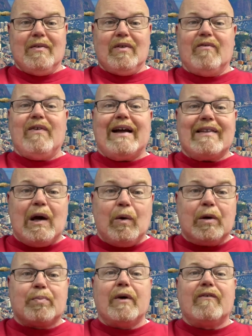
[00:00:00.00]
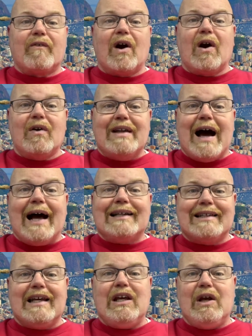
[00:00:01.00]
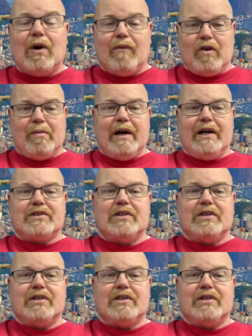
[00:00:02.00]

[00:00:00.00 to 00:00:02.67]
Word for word: In fact, they would prefer not to hear from us.